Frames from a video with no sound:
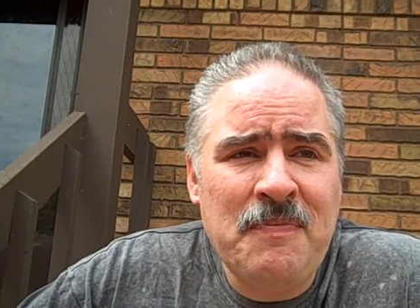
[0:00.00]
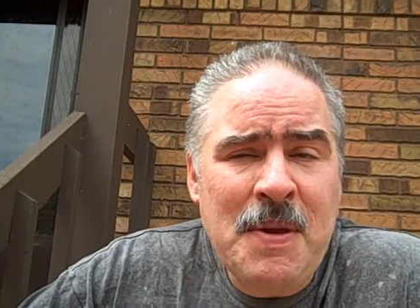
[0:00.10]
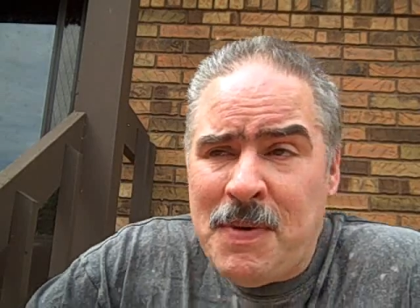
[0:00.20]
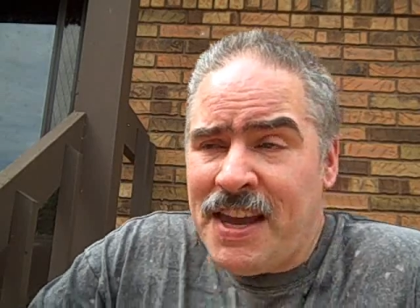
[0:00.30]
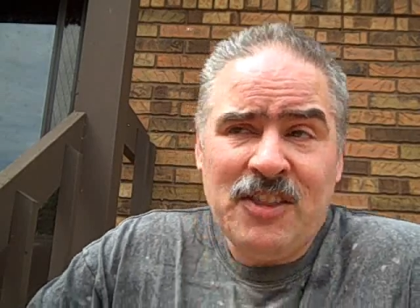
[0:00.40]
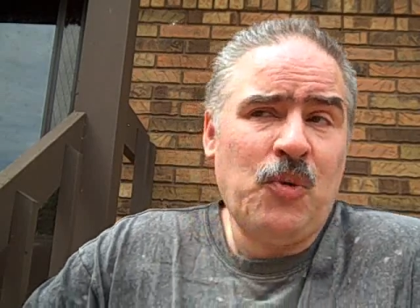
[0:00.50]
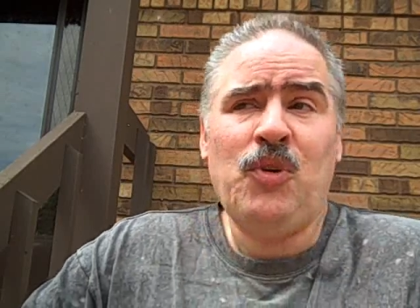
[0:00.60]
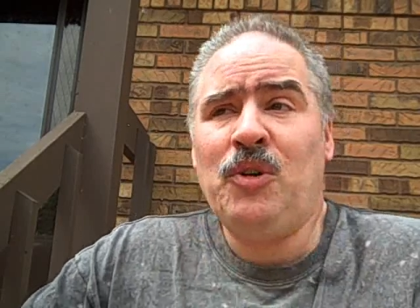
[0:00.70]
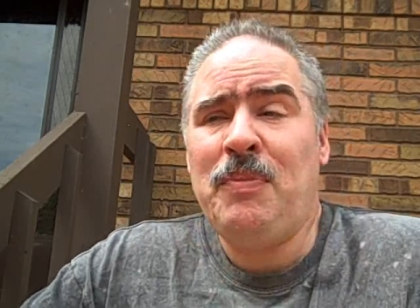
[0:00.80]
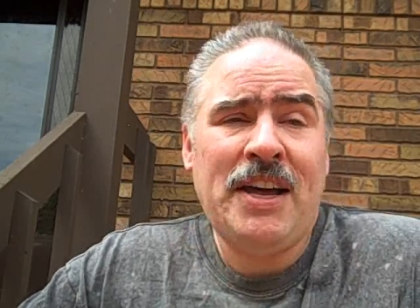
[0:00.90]
be making the
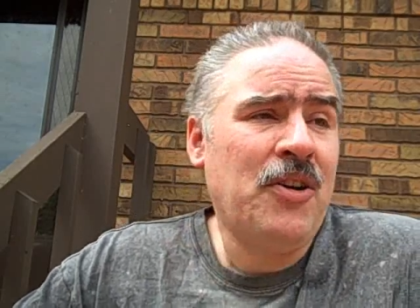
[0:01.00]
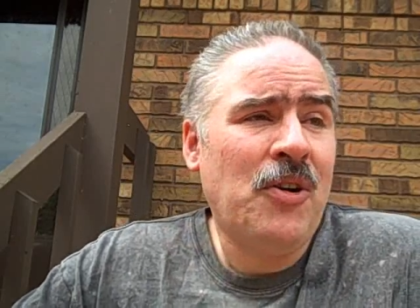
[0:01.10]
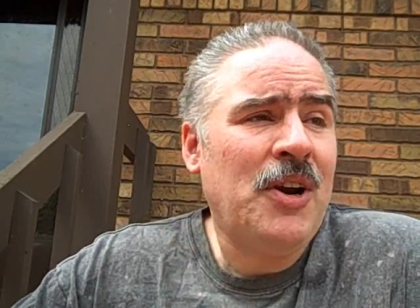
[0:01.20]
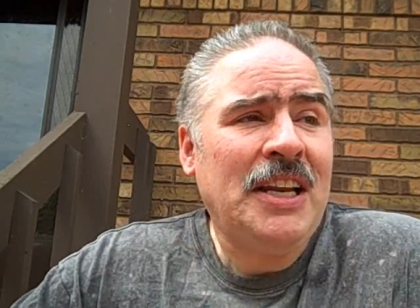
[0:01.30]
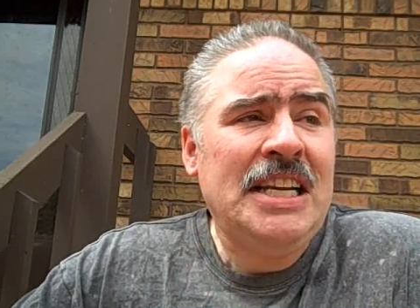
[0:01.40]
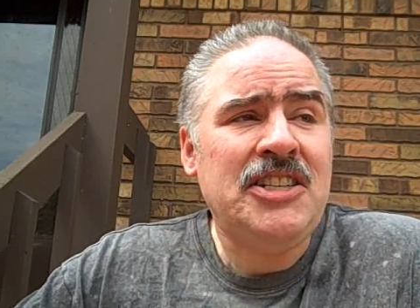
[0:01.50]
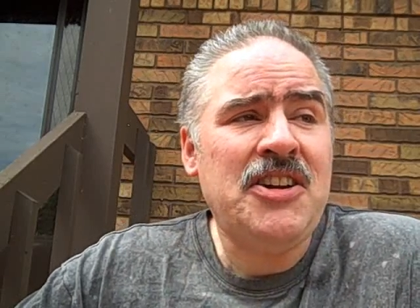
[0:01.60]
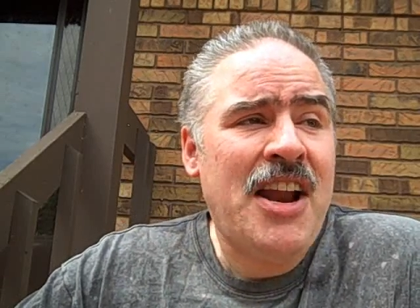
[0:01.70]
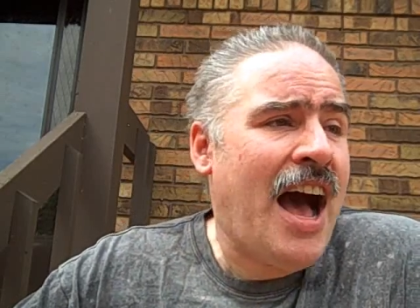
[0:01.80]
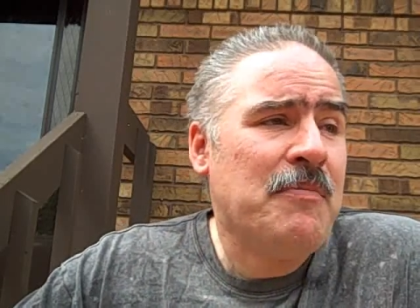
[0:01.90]
world better or at
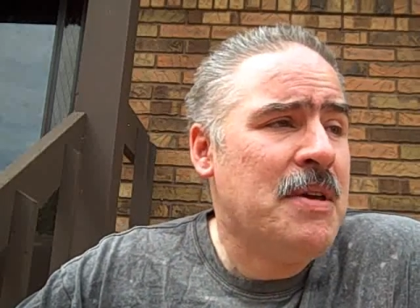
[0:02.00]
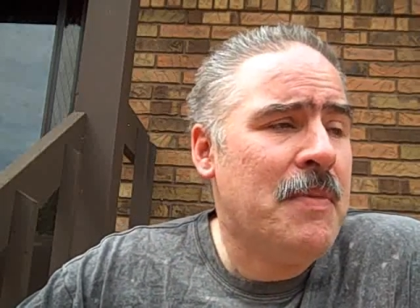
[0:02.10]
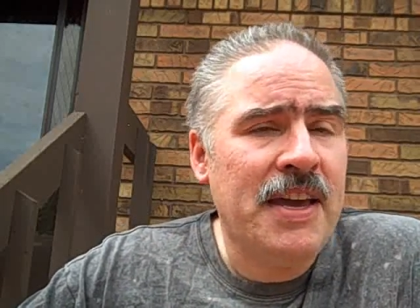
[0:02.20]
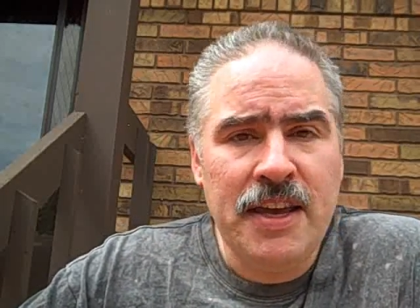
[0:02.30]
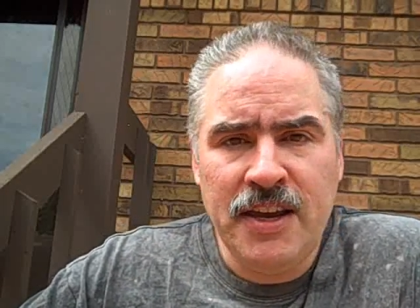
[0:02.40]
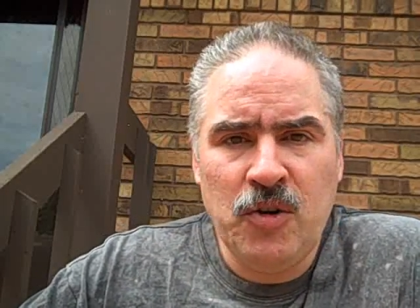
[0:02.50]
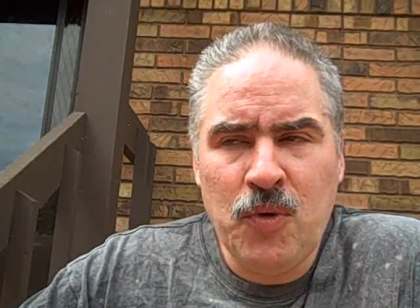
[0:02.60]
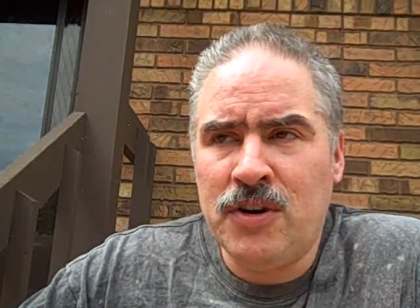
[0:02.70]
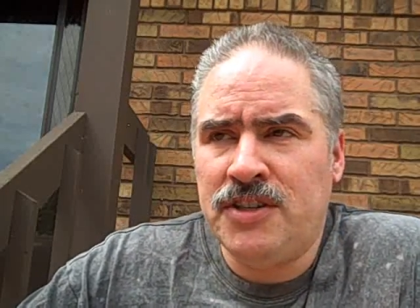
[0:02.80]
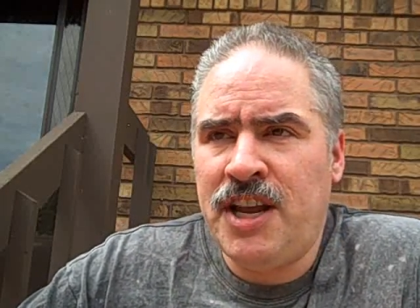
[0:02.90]
least not be making
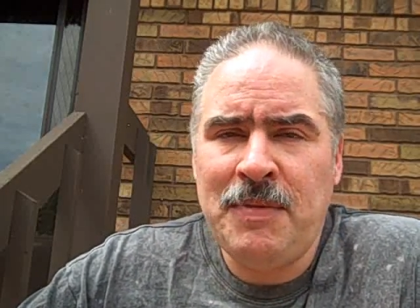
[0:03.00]
it worse.